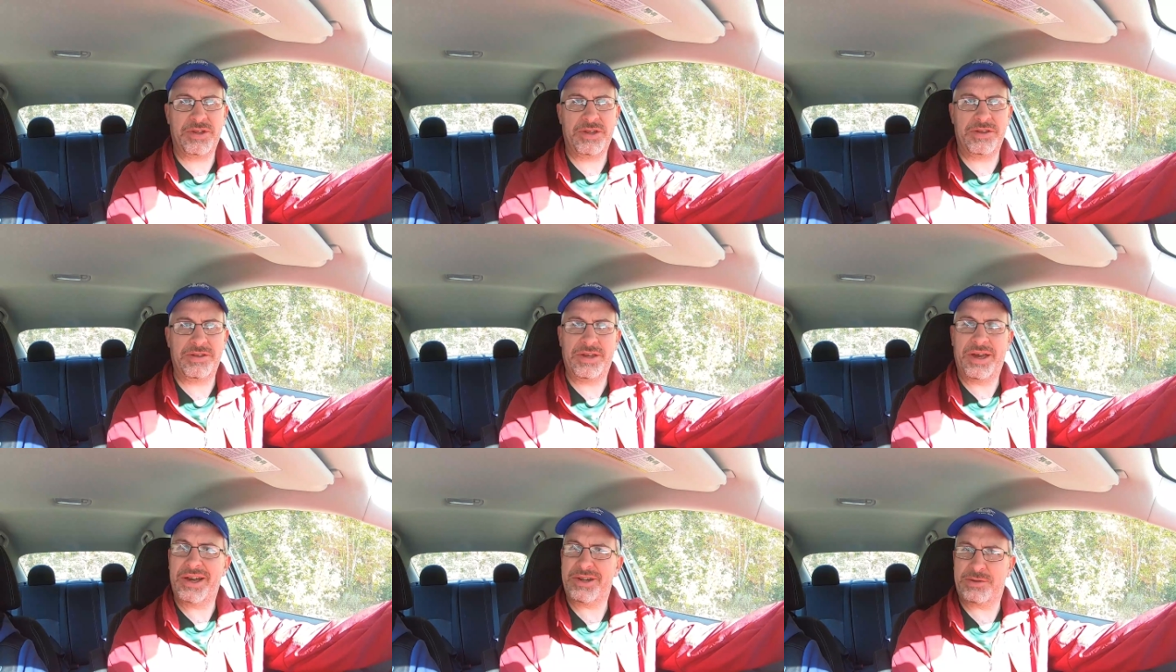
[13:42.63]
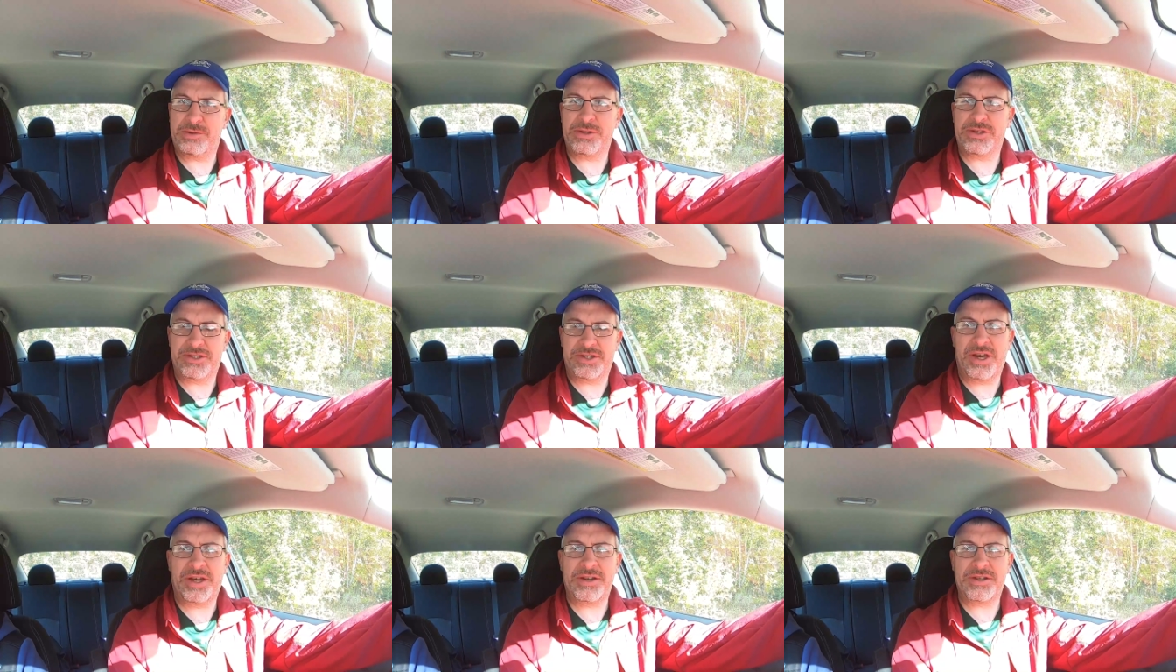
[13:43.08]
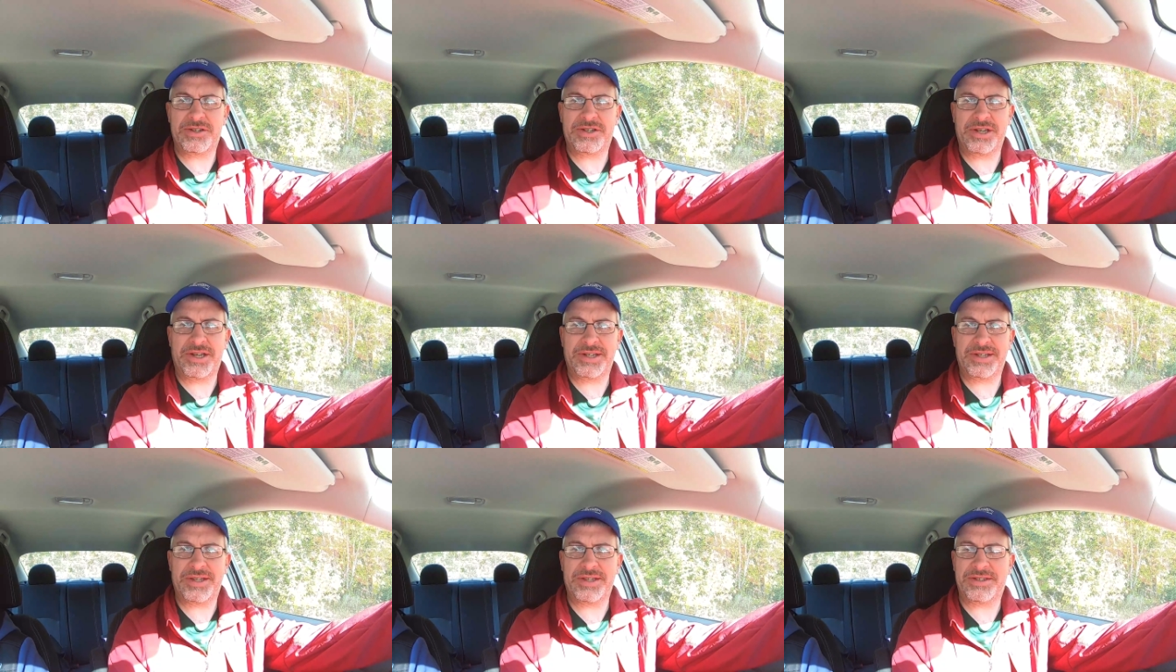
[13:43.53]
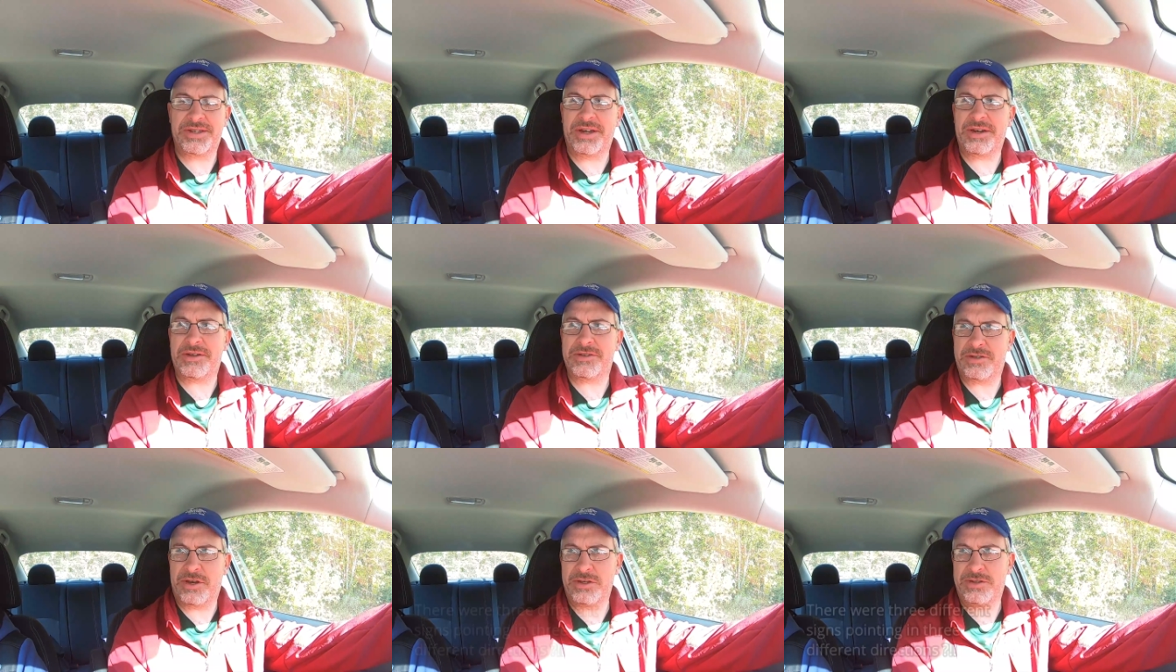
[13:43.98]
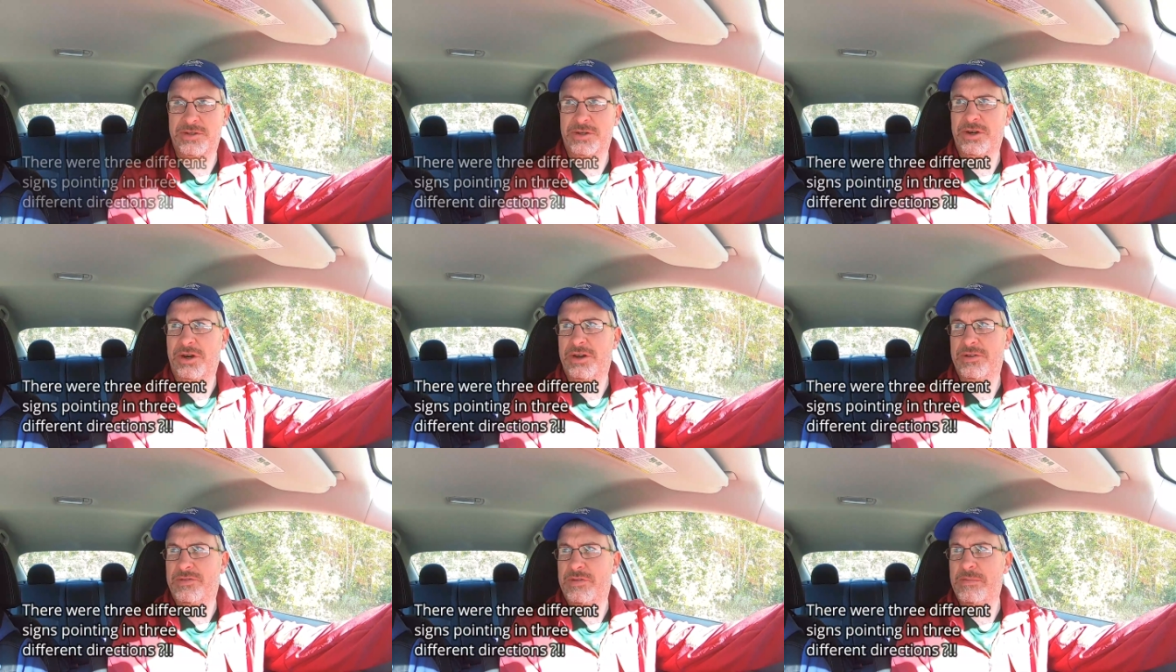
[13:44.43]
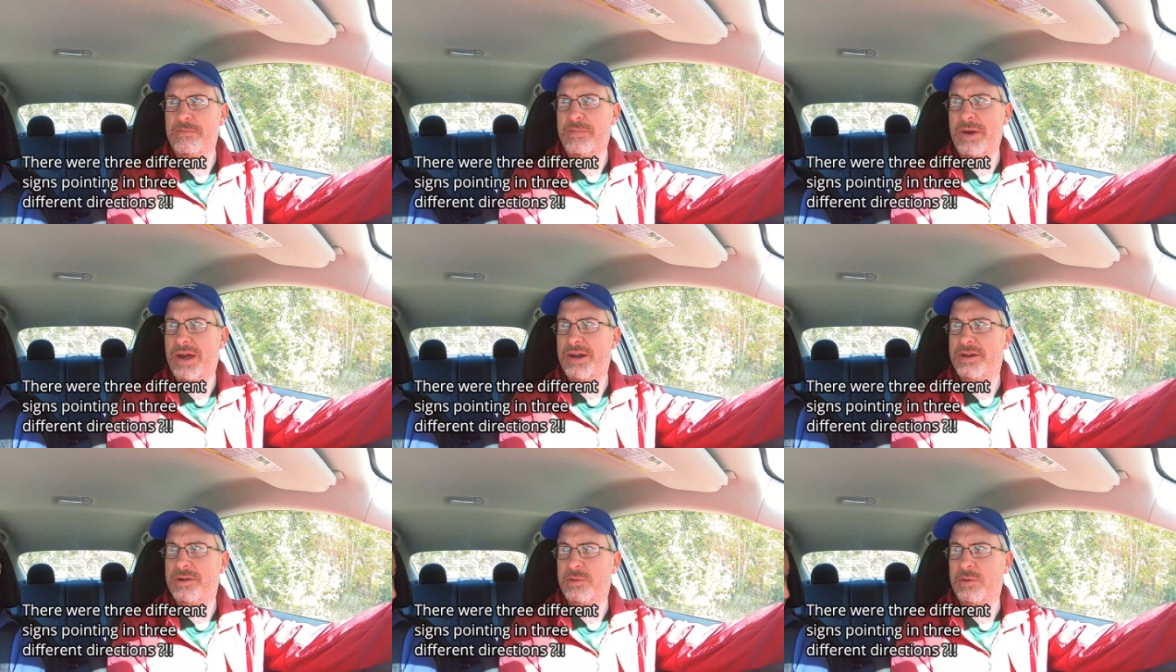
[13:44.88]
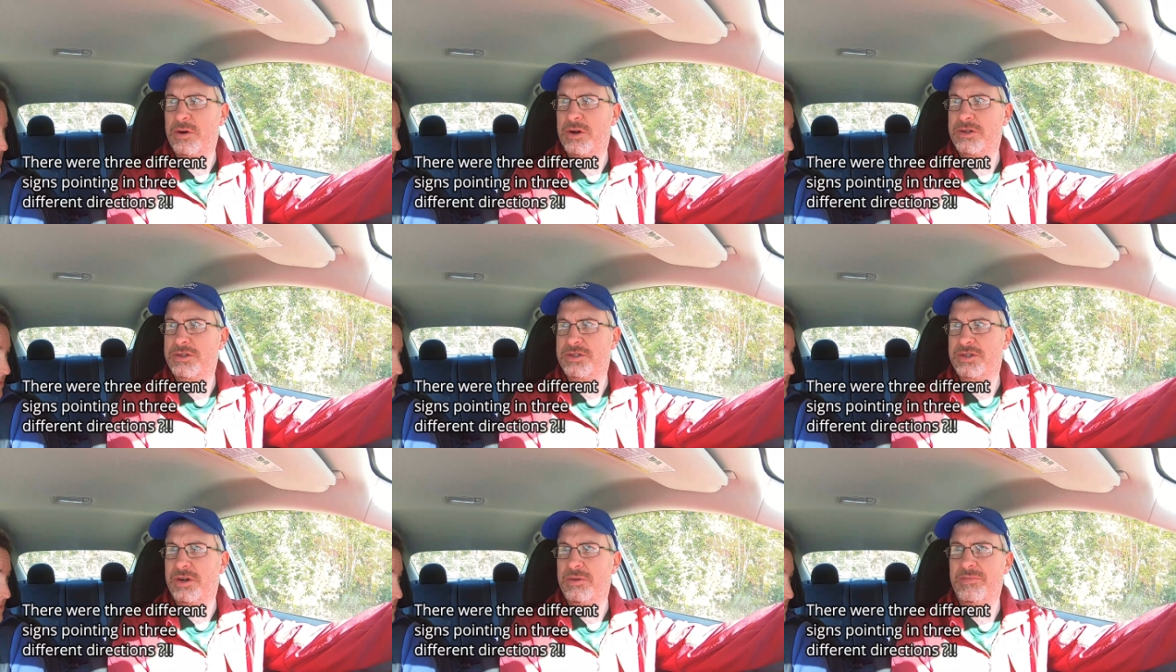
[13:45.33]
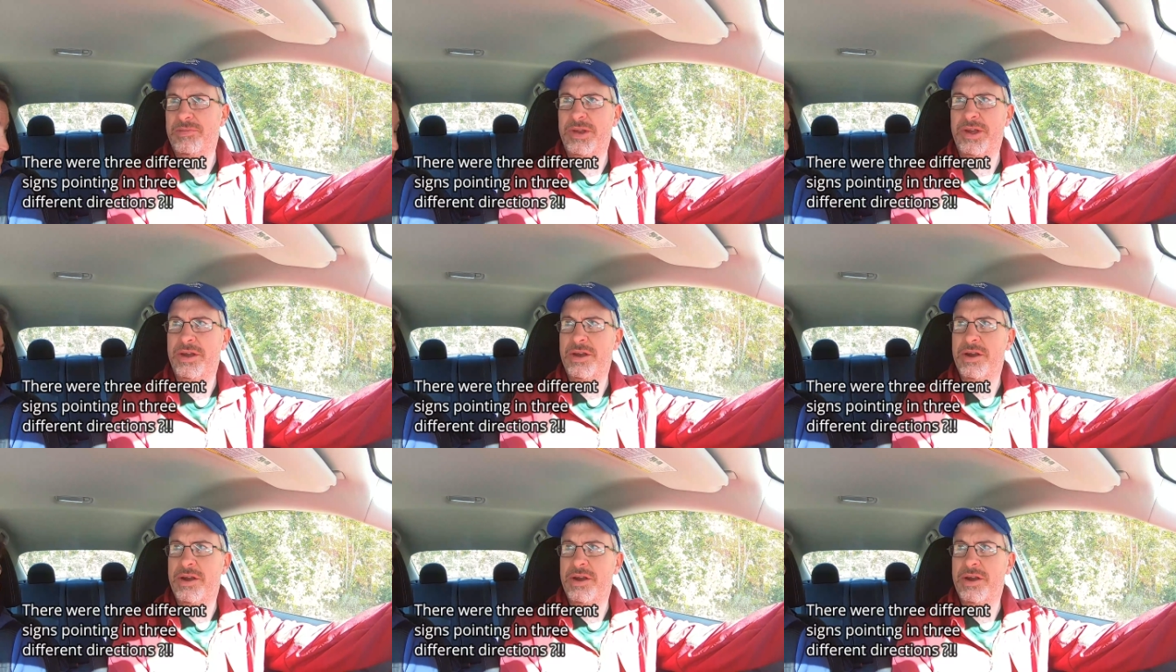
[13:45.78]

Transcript: and actually the signage to get to the site has also gone from bad to worse. So